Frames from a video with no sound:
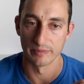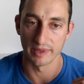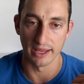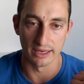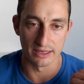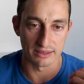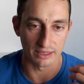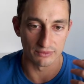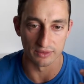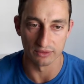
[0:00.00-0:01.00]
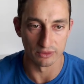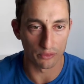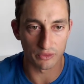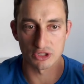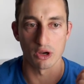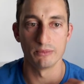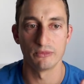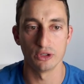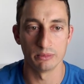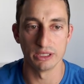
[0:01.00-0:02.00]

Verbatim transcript: And if there's not the time for you to be